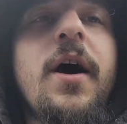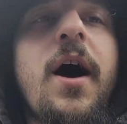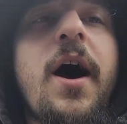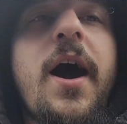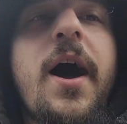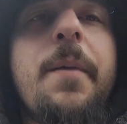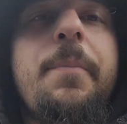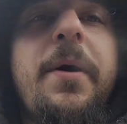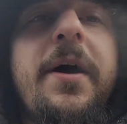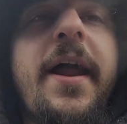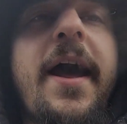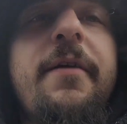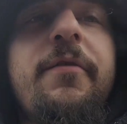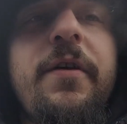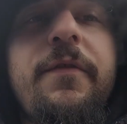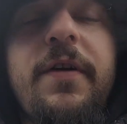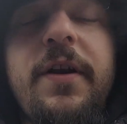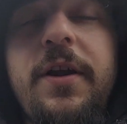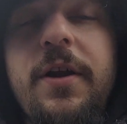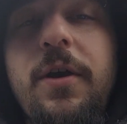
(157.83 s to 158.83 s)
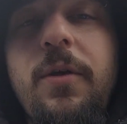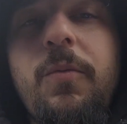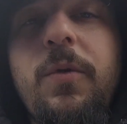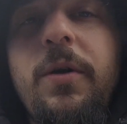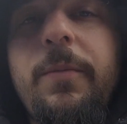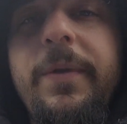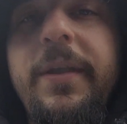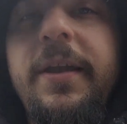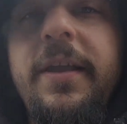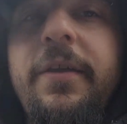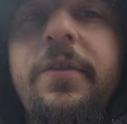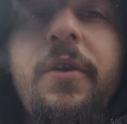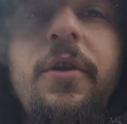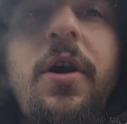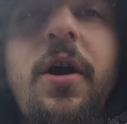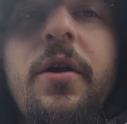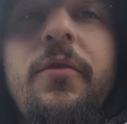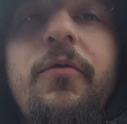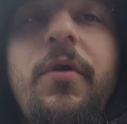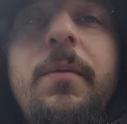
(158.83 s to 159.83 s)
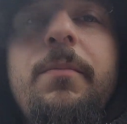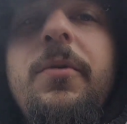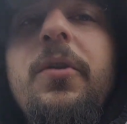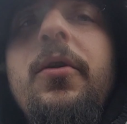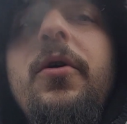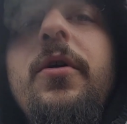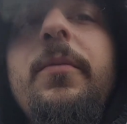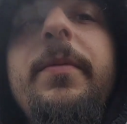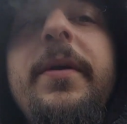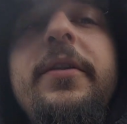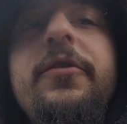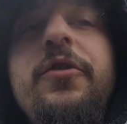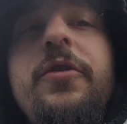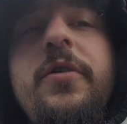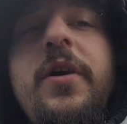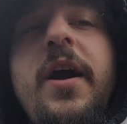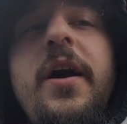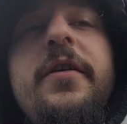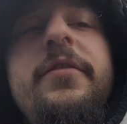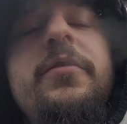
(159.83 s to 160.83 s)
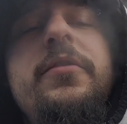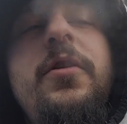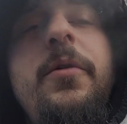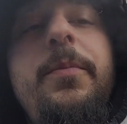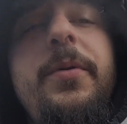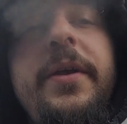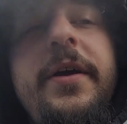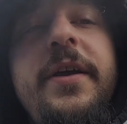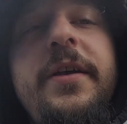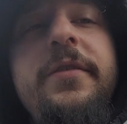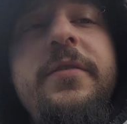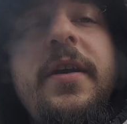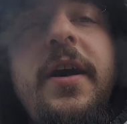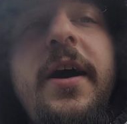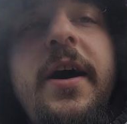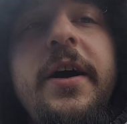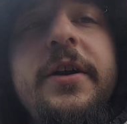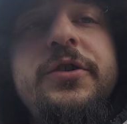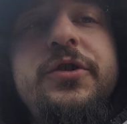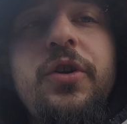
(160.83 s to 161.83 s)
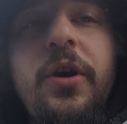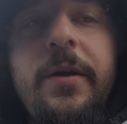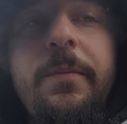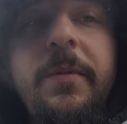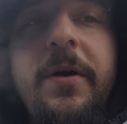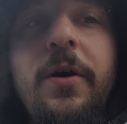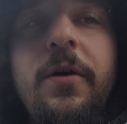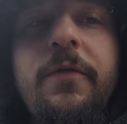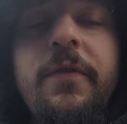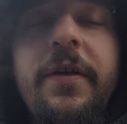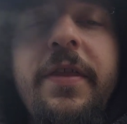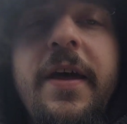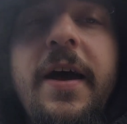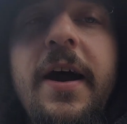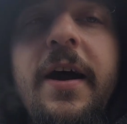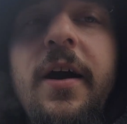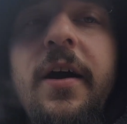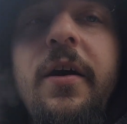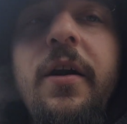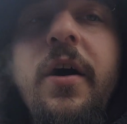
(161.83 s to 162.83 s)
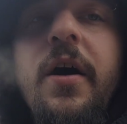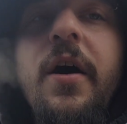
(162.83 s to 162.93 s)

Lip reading: But every video will be either on Rumble or BitChute, guys. So please join me over there.